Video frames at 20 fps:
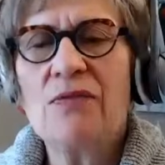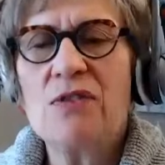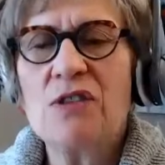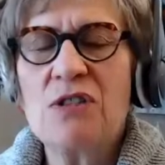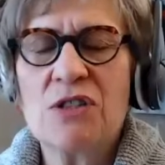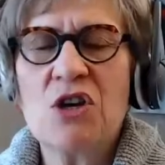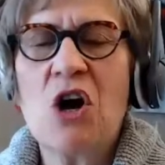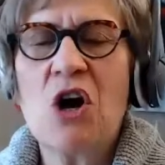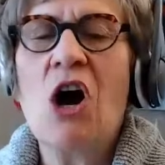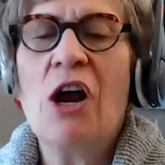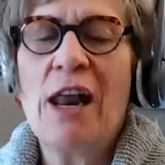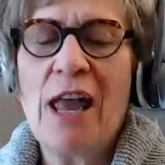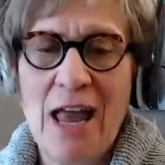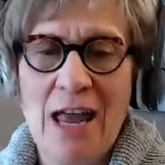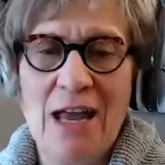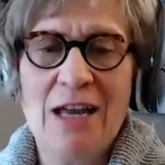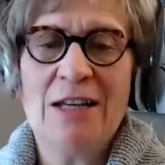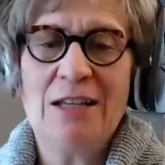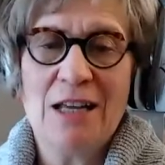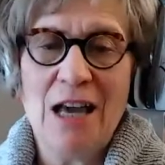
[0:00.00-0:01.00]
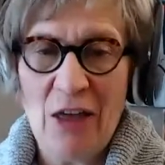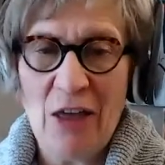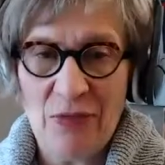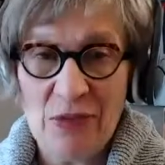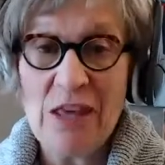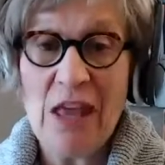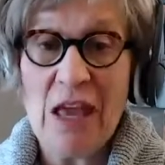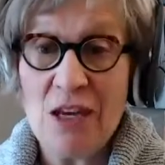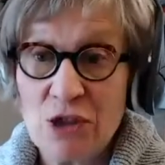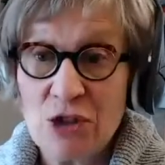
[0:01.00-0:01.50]
not end at the
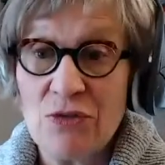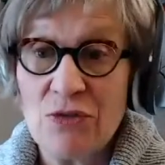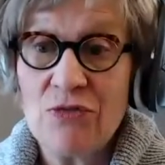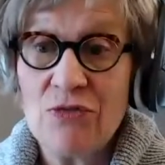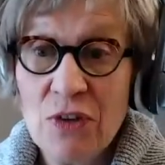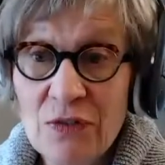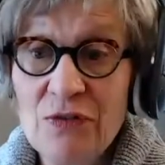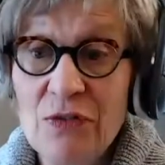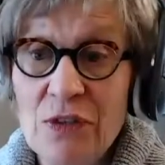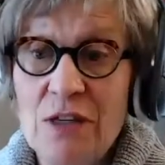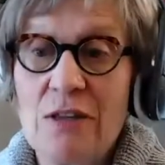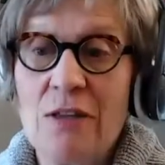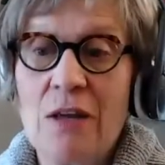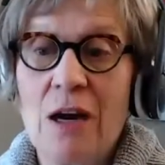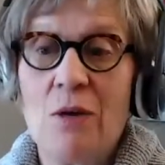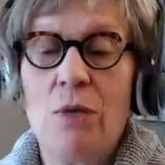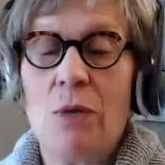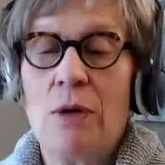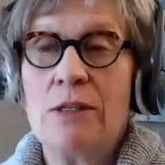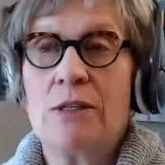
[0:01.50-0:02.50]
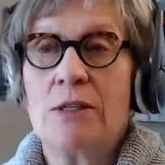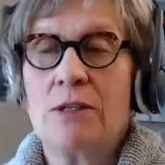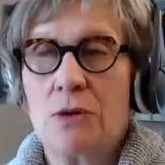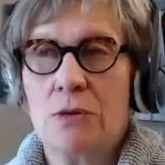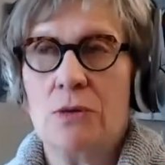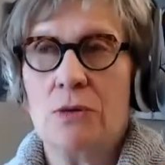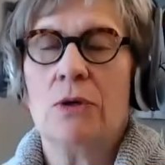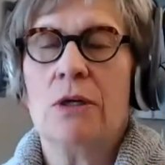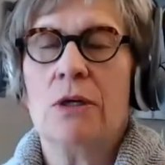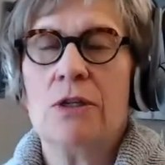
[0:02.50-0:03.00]
age of 50, that we
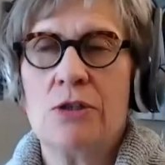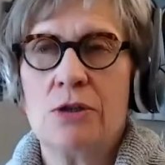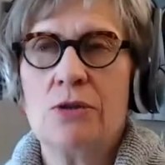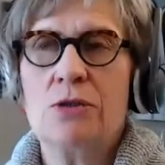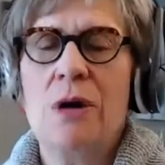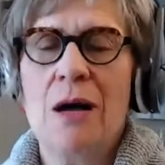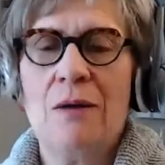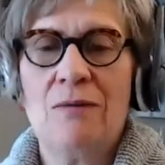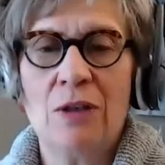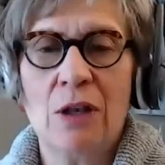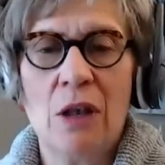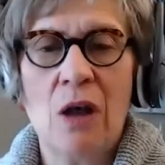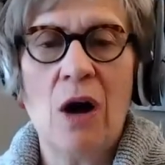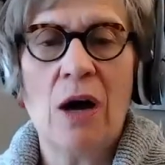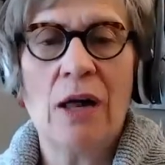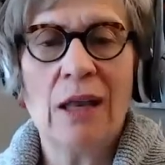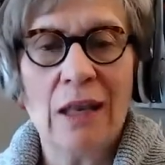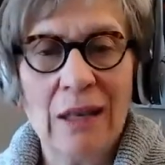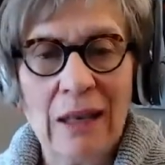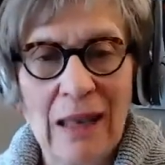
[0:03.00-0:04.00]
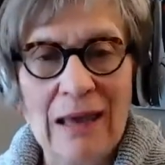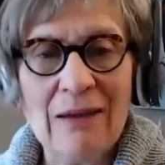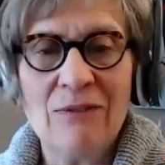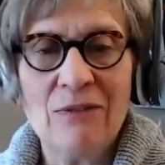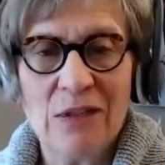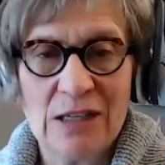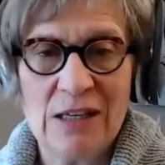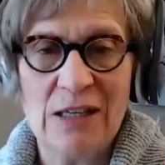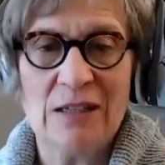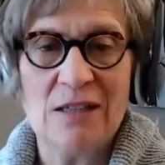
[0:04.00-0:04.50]
certainly do have a lot left
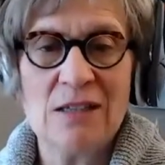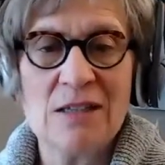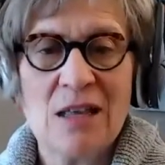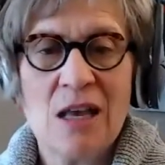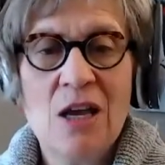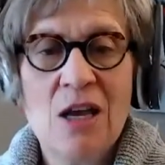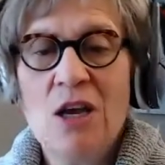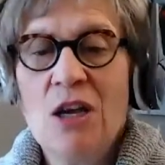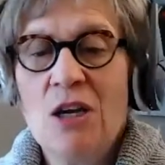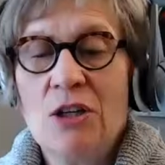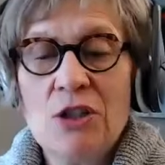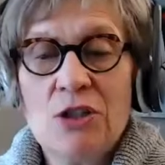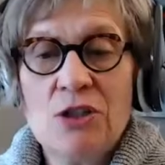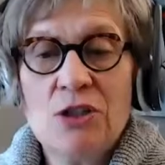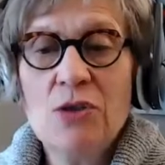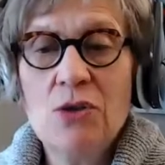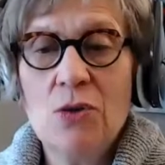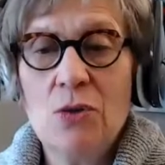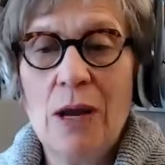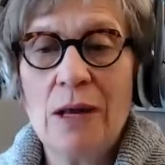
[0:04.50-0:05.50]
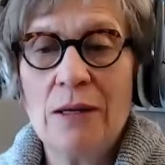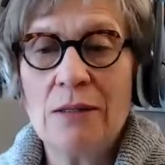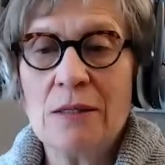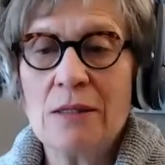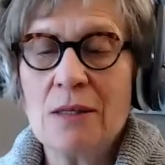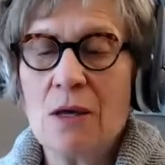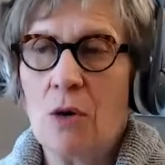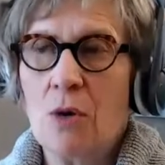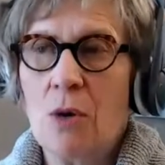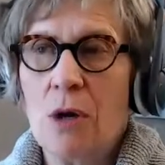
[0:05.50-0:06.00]
in us to do. And
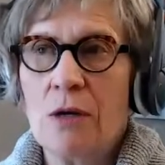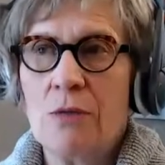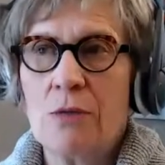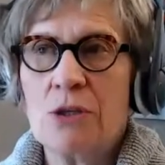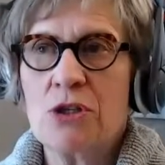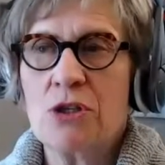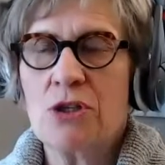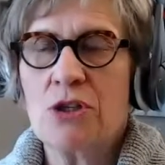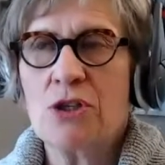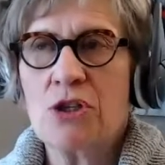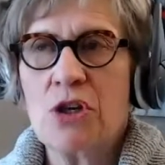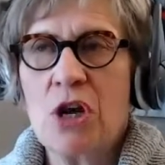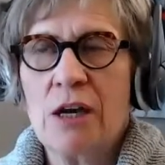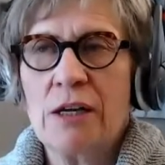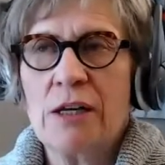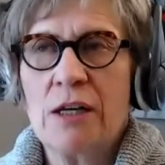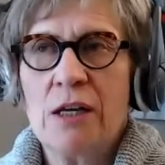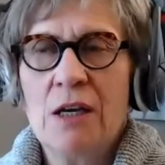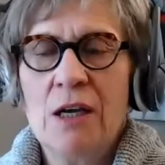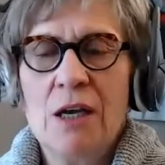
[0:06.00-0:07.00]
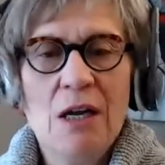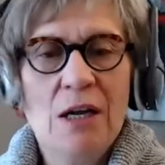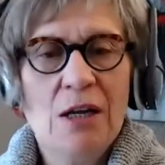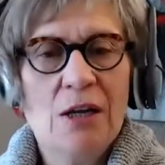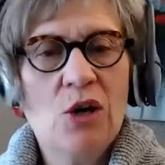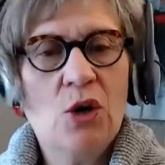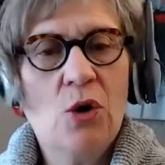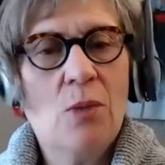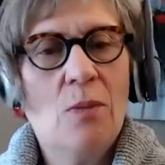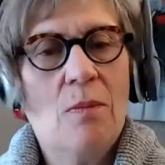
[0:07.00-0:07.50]
so it was just trying to,
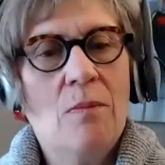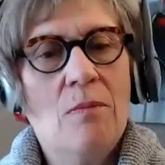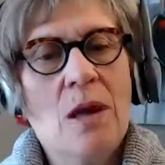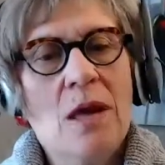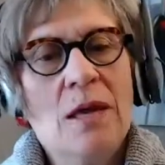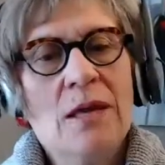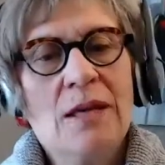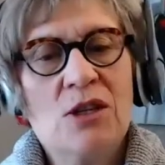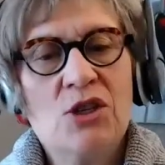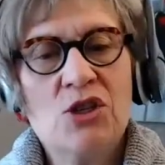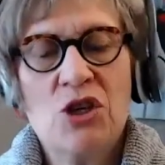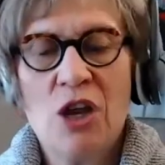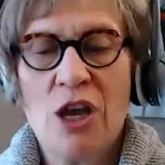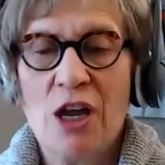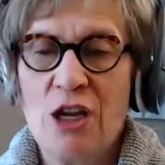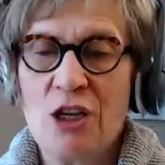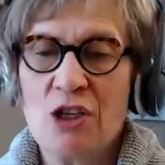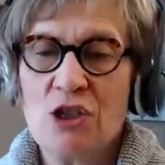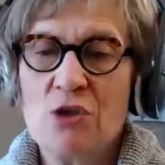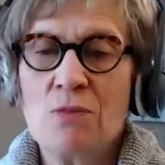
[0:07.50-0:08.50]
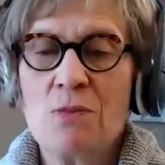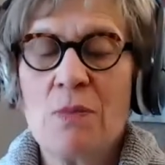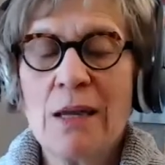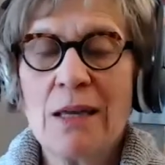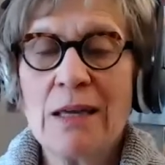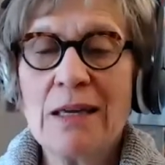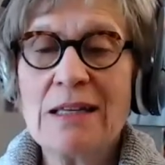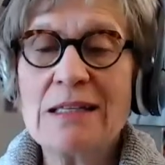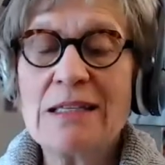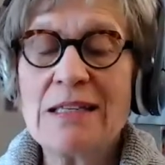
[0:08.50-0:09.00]
make a change, make
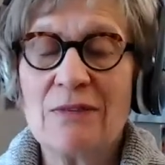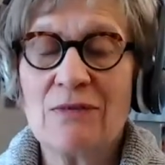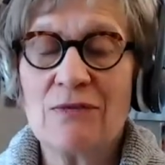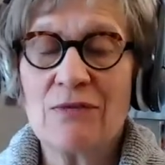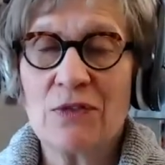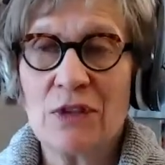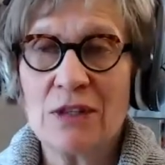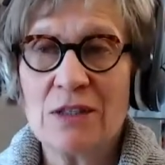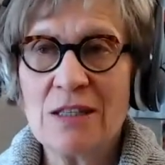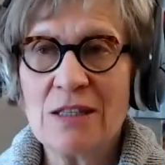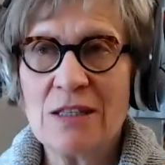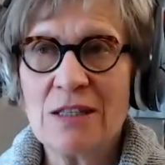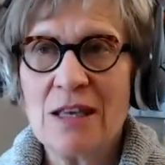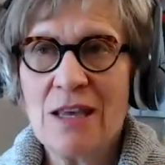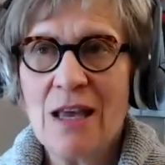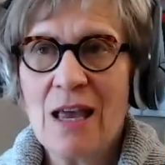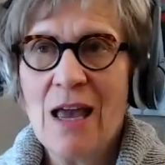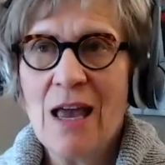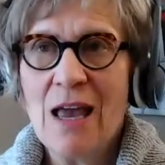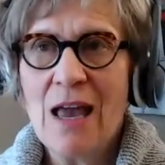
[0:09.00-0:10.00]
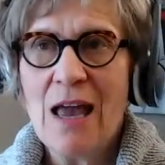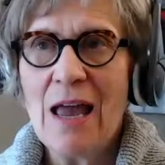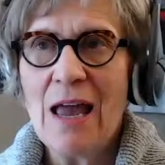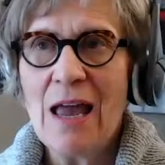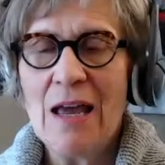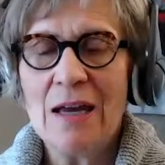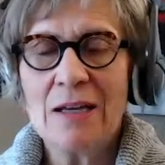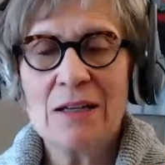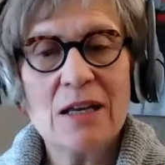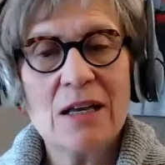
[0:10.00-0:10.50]
a difference,
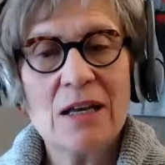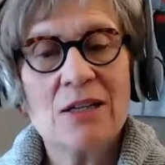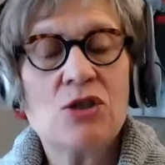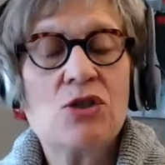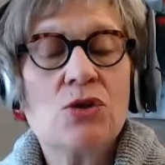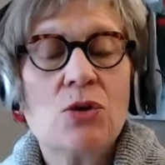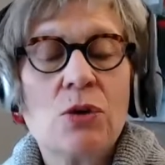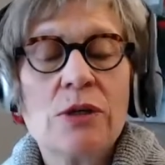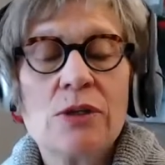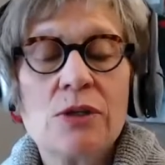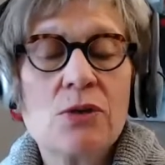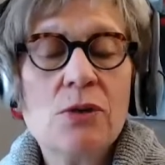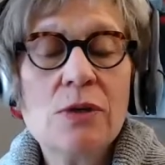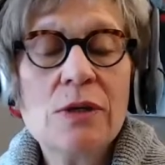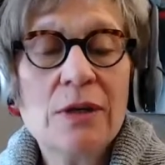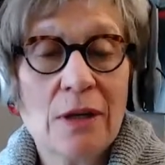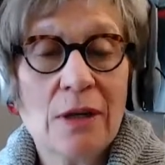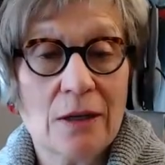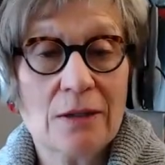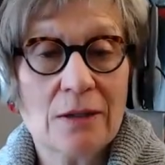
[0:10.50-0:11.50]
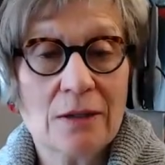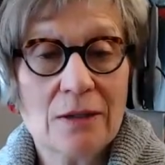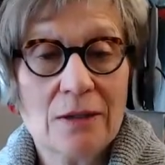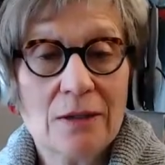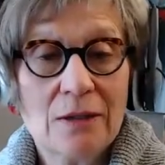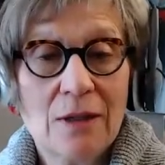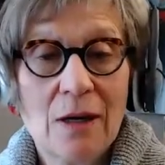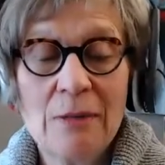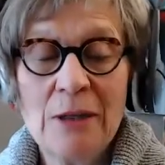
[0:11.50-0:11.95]
and enjoy doing it. I mean,